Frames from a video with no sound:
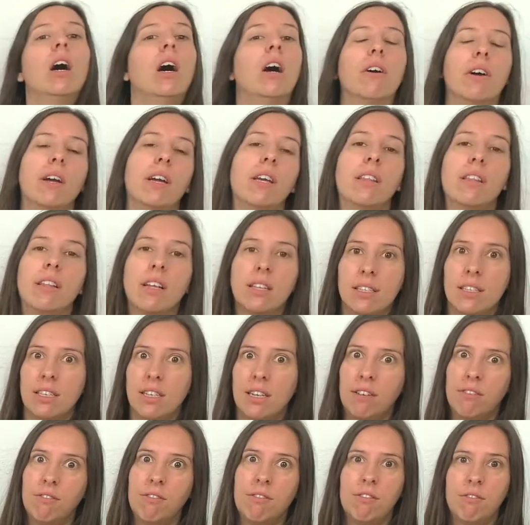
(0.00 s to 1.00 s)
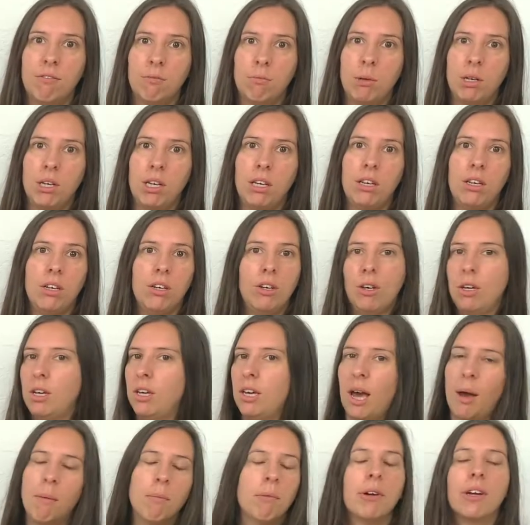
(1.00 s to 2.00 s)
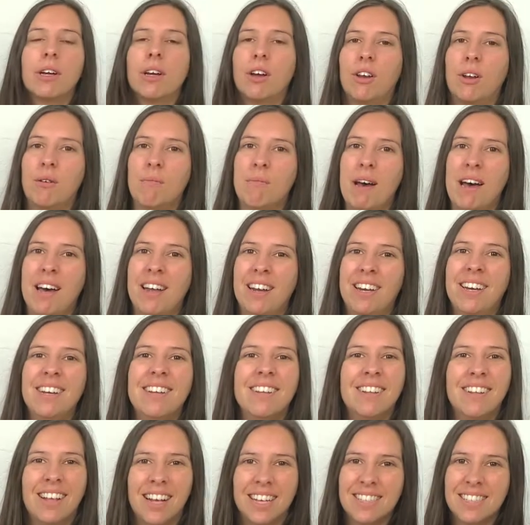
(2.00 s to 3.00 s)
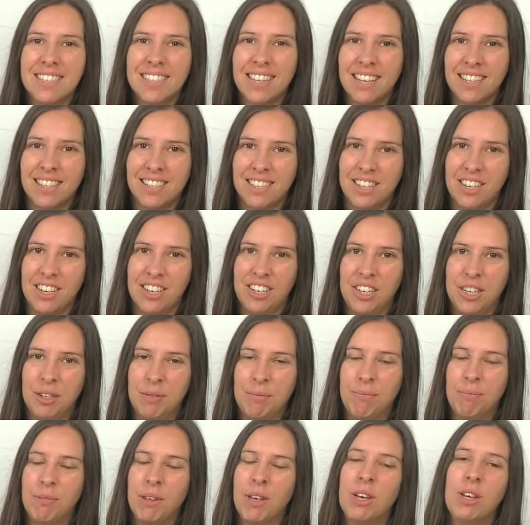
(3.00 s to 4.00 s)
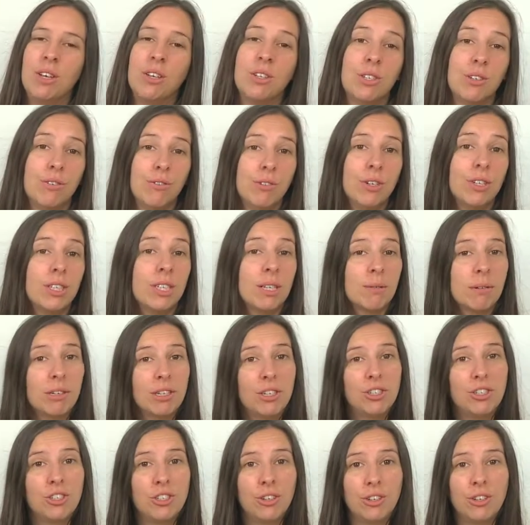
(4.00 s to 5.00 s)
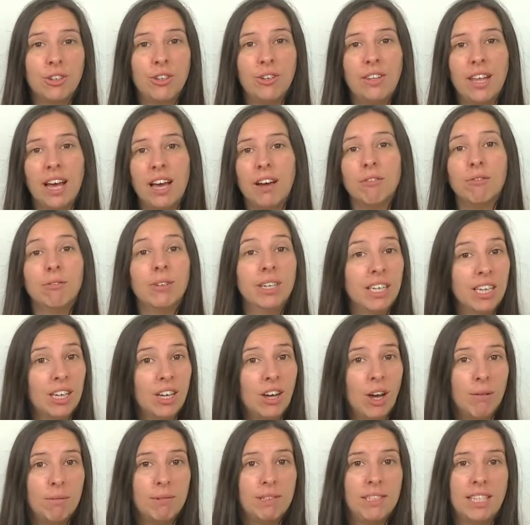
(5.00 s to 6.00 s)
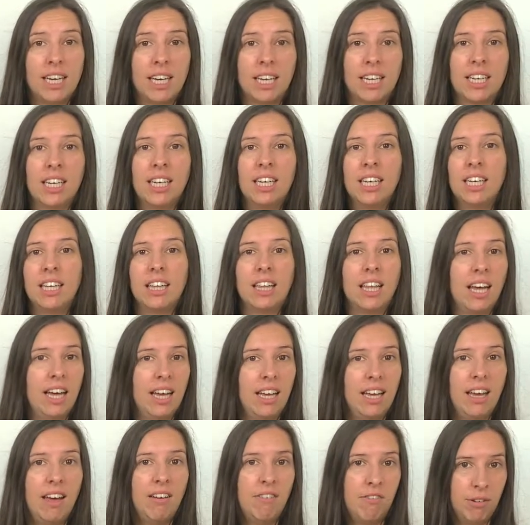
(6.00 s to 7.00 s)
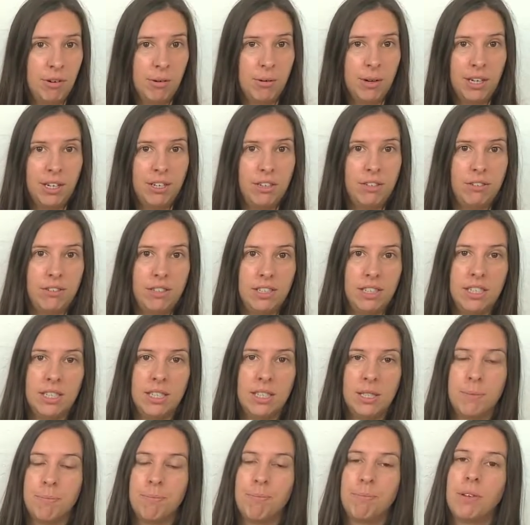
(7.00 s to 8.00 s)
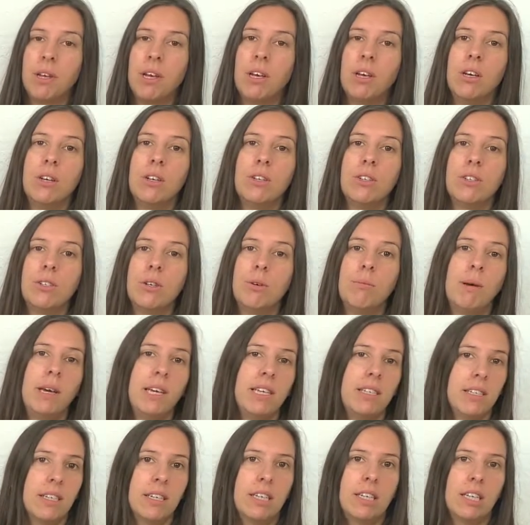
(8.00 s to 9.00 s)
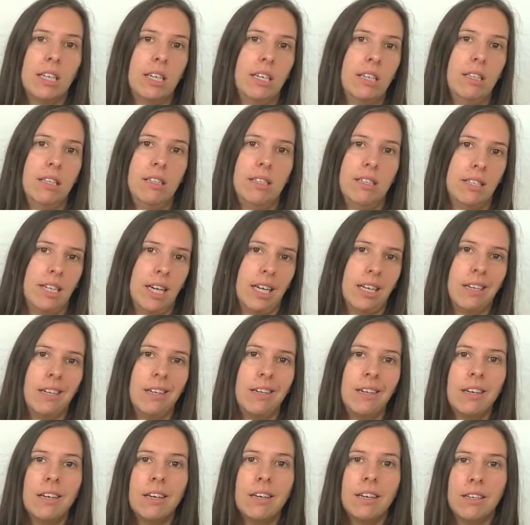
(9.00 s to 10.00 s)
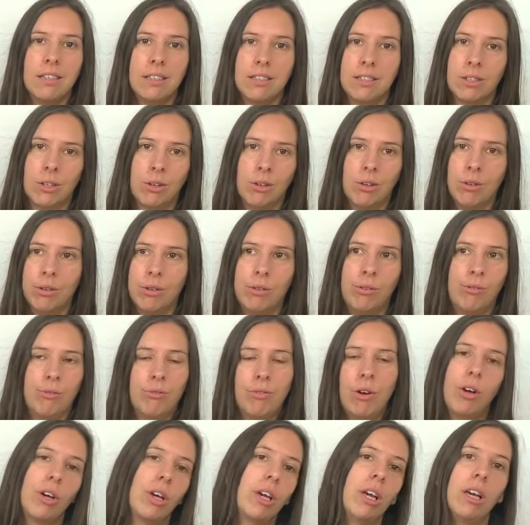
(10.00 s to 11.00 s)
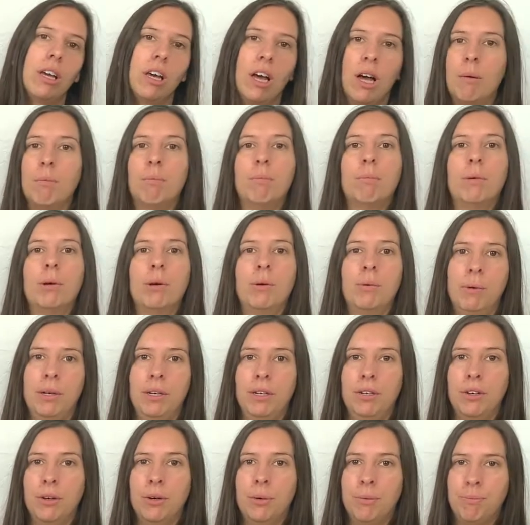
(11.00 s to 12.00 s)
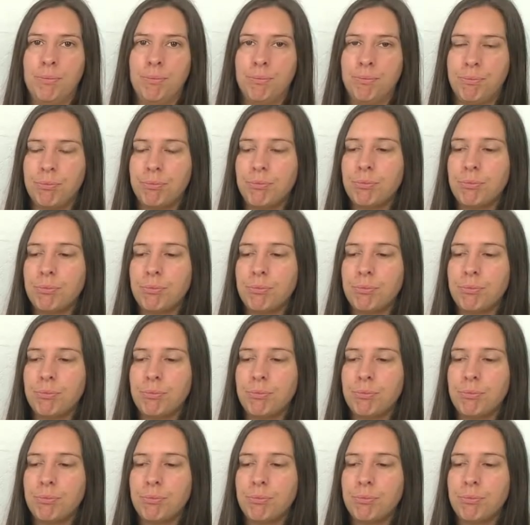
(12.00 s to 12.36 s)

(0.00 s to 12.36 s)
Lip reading: All right, that's enough of me yammering on about it. Let's get started. So first I'm going to show you that really common technique that everyone uses. So basically this technique is called fogging up a window.